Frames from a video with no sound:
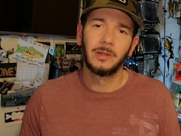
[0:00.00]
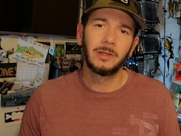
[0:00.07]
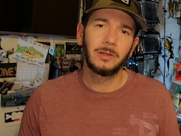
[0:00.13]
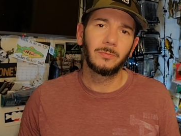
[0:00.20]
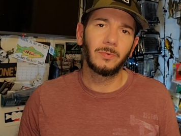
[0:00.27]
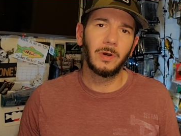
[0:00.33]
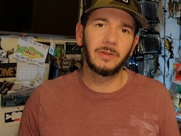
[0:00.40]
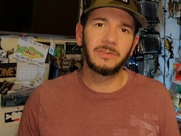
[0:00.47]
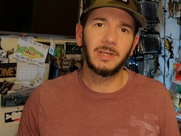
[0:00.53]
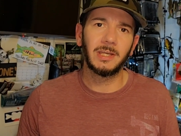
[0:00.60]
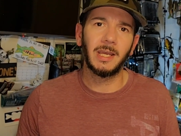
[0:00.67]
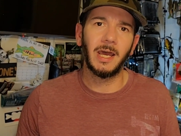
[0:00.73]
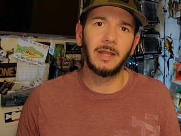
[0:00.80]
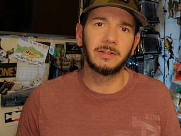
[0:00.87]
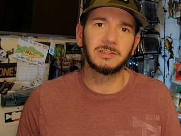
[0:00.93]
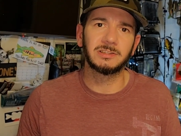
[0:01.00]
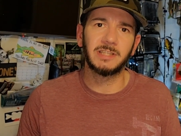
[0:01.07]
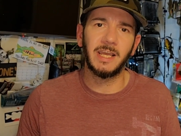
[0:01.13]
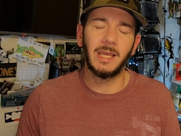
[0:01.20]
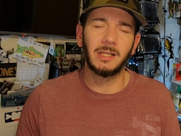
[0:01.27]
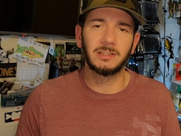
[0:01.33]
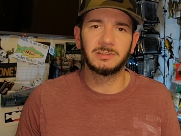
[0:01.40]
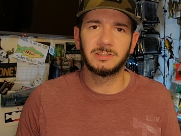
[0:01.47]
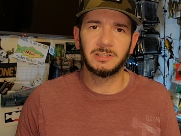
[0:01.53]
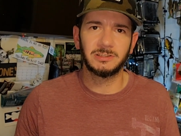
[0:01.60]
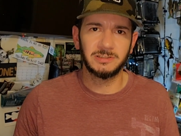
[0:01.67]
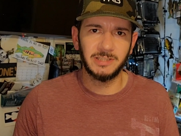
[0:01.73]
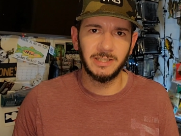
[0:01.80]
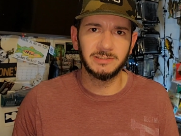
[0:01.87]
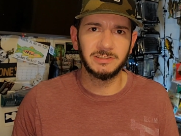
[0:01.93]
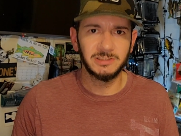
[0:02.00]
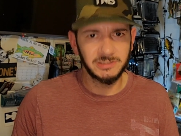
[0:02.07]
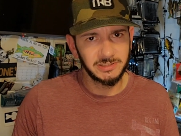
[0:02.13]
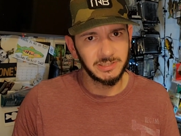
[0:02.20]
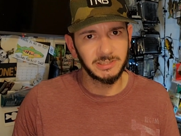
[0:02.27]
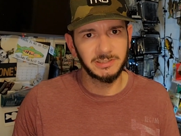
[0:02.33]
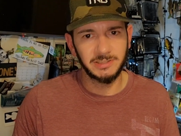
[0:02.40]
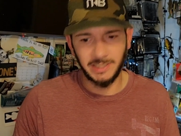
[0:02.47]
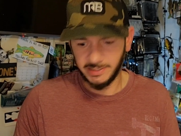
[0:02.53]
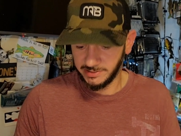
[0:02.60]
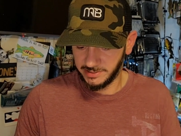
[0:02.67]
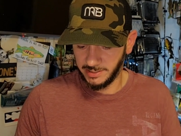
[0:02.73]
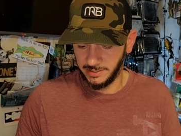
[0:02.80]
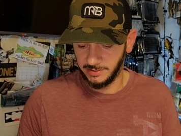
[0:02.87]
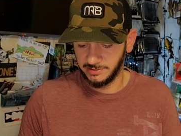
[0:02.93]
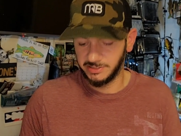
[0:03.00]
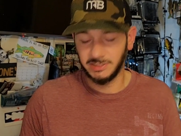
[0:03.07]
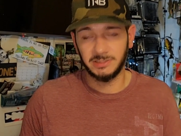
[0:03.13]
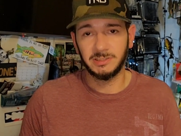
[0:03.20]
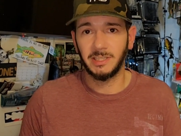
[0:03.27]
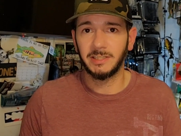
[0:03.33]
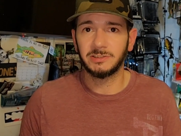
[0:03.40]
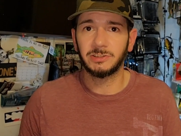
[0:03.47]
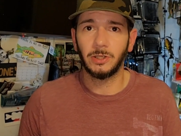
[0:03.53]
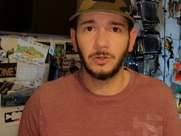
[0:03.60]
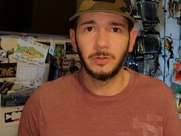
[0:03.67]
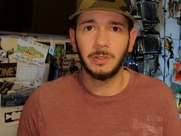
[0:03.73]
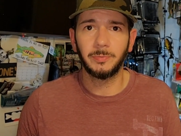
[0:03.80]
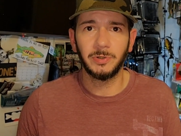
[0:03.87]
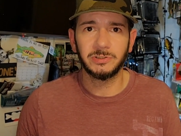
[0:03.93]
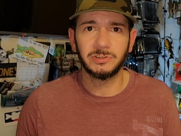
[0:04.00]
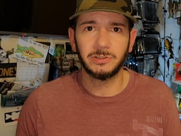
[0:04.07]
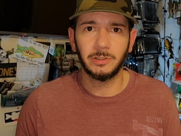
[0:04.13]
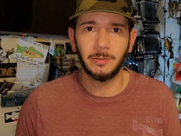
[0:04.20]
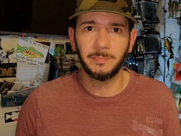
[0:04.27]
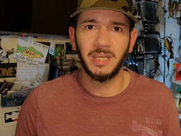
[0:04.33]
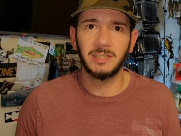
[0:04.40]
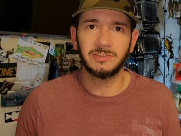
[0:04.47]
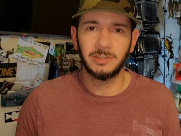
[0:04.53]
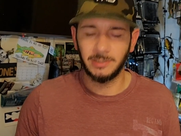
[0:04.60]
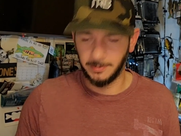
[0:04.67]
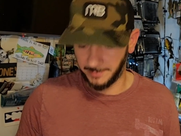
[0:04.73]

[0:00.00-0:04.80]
one thing you understand is 6th Sense is 6th Sense, and 6th Sense only puts their baits in a